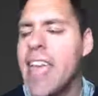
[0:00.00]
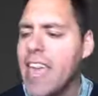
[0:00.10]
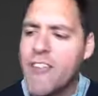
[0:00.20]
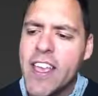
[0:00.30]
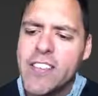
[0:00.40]

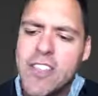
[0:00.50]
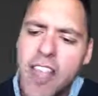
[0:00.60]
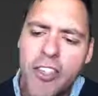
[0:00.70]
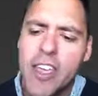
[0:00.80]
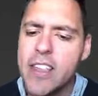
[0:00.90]
If there's
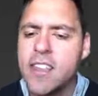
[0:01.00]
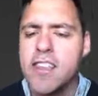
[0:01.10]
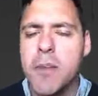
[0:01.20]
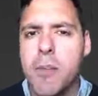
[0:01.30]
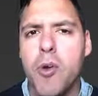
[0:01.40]
nothing to
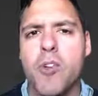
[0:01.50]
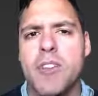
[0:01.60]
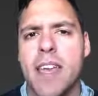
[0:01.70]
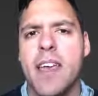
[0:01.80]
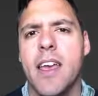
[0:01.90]

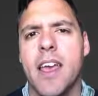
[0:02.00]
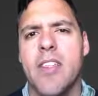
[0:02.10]
support it,